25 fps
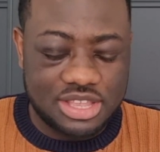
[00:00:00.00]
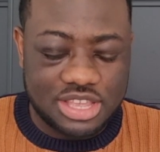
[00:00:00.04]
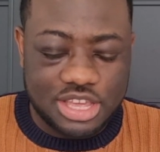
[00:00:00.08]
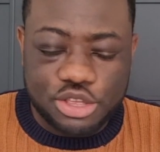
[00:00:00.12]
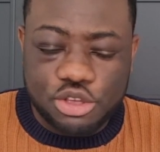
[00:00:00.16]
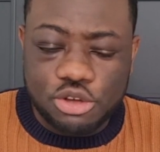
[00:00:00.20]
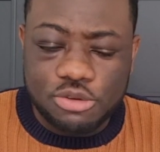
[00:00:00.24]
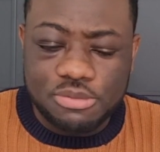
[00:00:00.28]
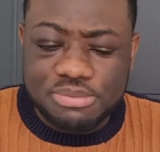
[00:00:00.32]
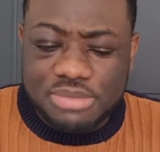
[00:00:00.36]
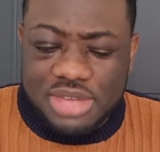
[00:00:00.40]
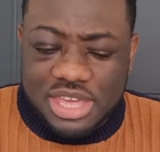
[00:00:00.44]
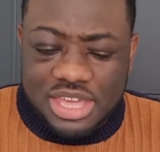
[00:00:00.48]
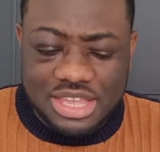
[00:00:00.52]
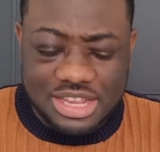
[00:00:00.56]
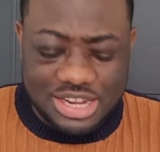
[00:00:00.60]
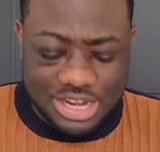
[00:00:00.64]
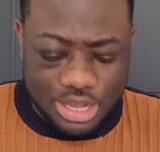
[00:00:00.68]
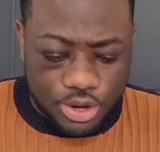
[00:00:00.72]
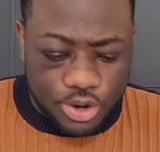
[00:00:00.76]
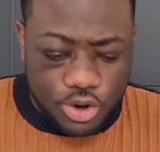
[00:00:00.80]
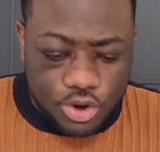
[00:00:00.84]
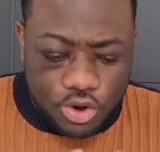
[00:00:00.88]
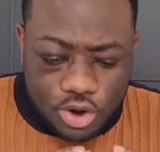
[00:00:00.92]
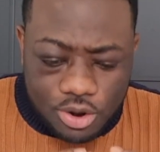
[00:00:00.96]
you're making a
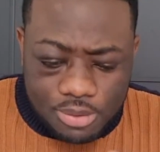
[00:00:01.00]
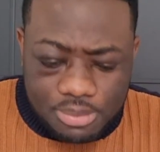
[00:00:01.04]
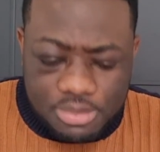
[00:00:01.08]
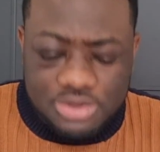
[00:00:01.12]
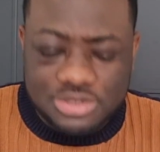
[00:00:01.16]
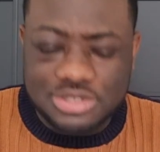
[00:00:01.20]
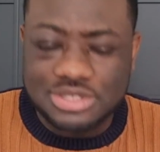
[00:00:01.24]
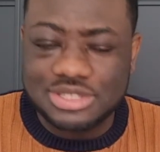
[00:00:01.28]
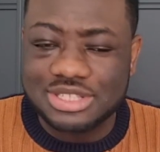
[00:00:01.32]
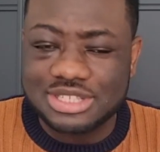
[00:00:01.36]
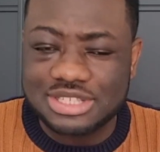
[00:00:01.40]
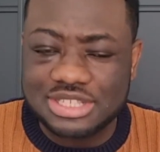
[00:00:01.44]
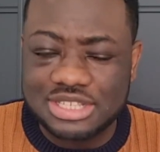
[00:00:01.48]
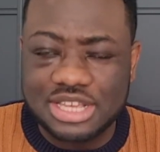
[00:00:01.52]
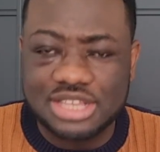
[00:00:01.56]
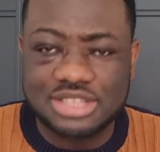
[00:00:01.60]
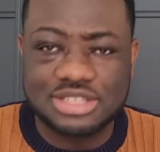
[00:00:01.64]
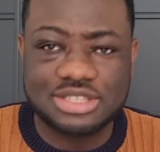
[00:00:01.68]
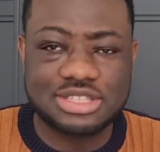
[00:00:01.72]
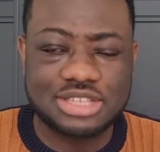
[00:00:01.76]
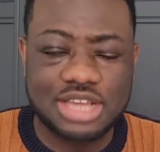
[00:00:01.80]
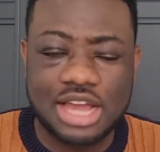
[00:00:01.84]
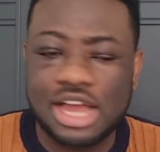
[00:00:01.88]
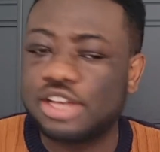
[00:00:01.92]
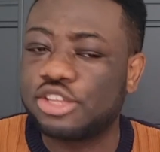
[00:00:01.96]
common
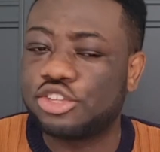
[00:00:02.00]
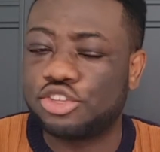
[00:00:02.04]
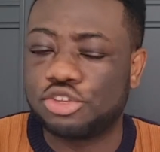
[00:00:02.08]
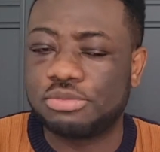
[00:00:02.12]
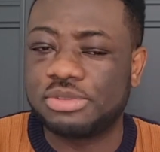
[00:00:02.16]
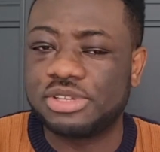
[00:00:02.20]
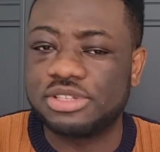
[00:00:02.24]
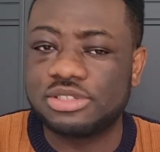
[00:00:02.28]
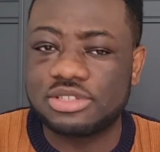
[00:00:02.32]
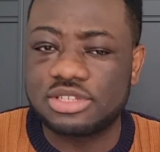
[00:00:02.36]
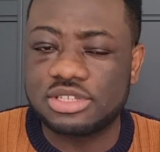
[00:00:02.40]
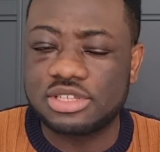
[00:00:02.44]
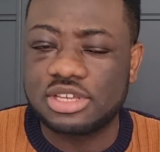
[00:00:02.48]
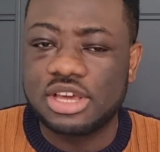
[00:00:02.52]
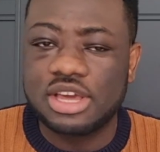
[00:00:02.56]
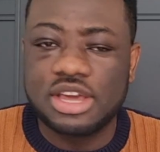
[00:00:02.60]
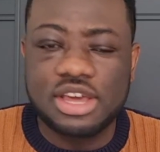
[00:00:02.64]
sense argument.